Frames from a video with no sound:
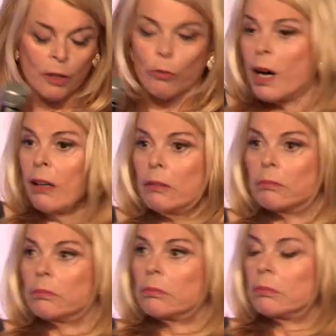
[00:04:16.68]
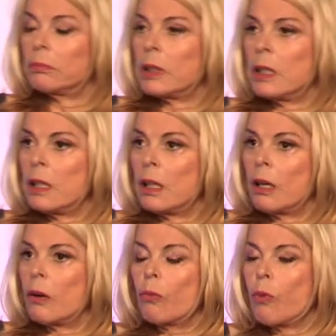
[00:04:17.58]
Well,
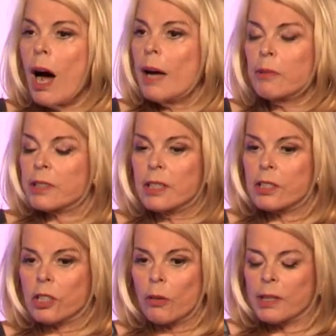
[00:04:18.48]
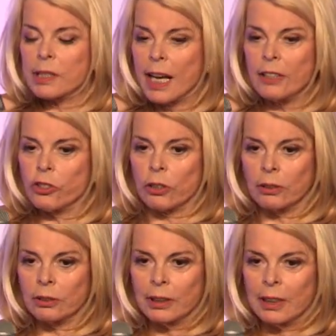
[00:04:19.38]
why was this so essential?
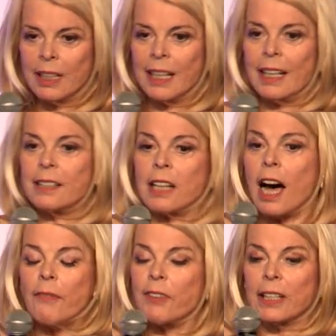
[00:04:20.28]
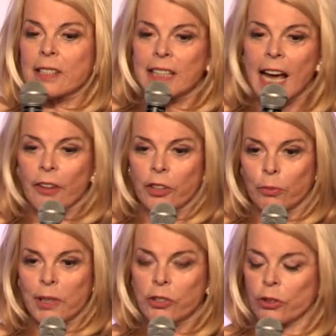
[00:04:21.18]
It's obvious now, the
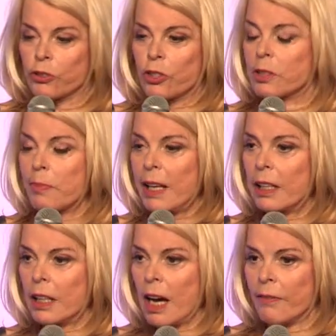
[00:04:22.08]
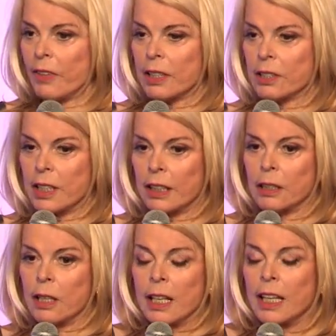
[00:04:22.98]
research has made it obvious, that
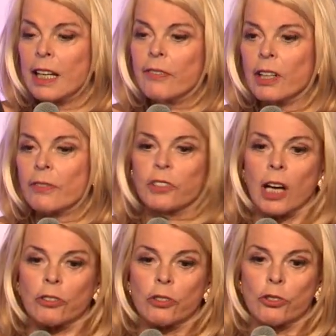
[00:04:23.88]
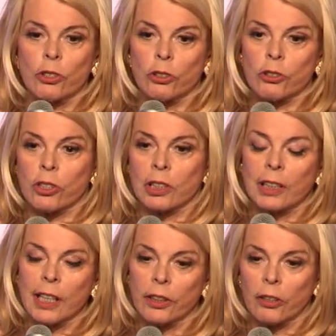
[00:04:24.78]
even if doctors and nurses
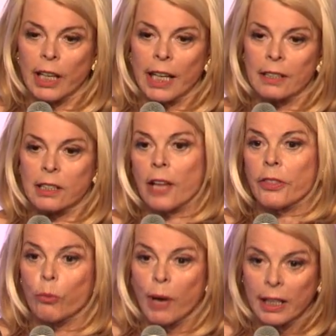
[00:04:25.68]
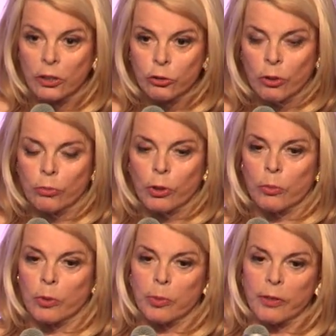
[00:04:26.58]
clean their hands on the way into a
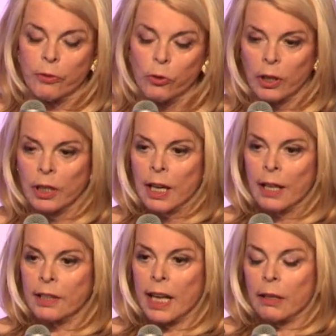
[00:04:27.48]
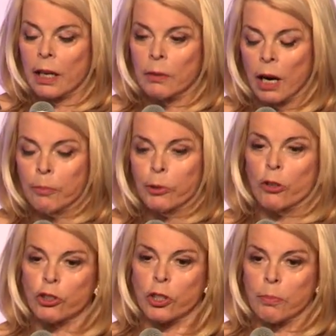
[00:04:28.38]
room or before they
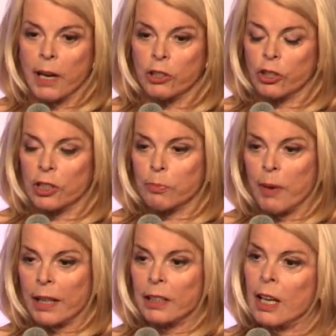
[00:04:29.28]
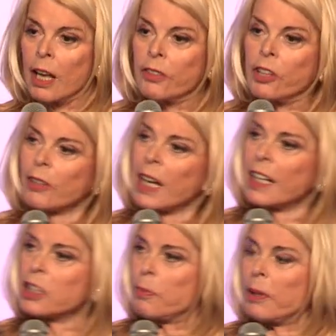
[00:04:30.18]
approach the patient's bed, their
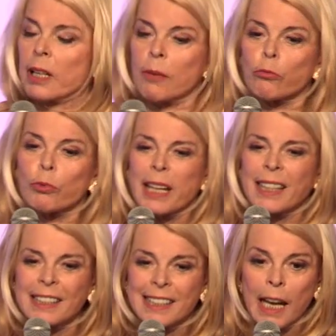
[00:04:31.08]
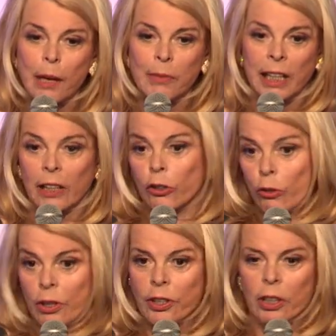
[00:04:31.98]
hands become recontaminated,
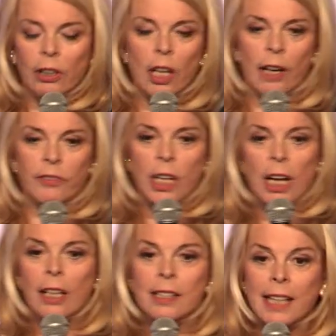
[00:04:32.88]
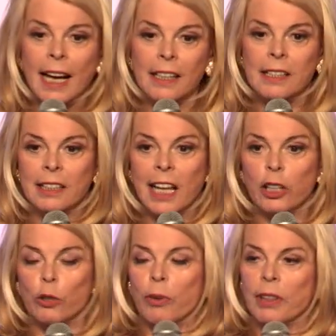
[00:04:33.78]
or their gloves, seconds
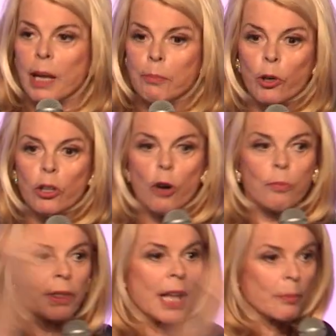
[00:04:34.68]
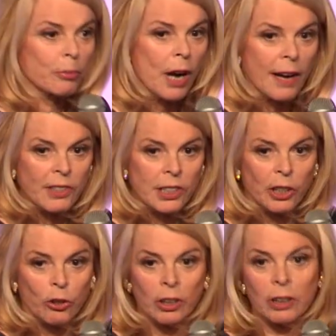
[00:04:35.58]
later when they pull open that privacy
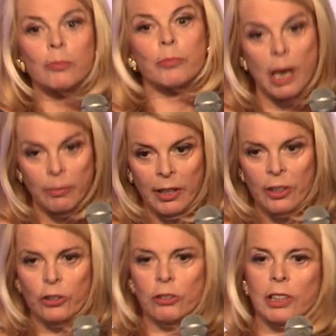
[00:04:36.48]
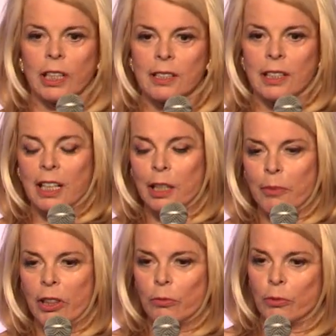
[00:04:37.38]
curtain, probably the dirtiest item
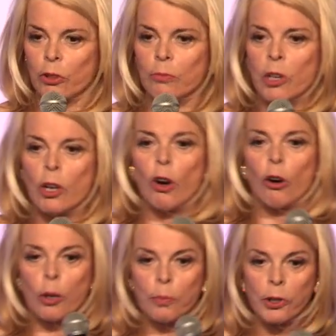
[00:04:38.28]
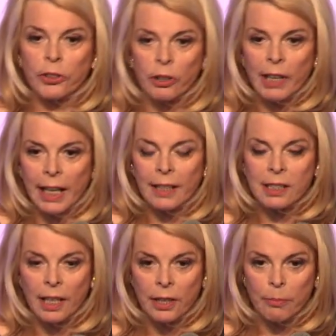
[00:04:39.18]
in the room, or put their
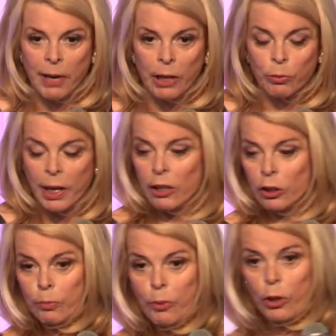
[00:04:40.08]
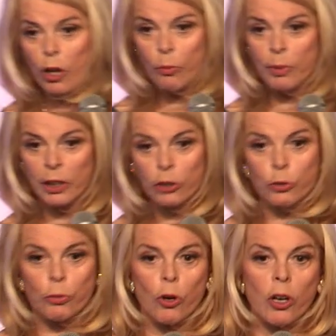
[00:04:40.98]
hands on the bed rail or pull open a
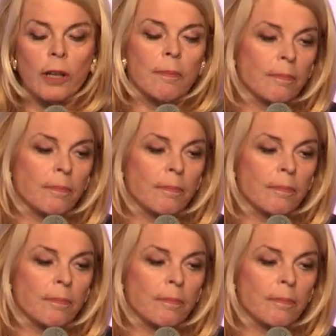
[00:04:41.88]
drawer.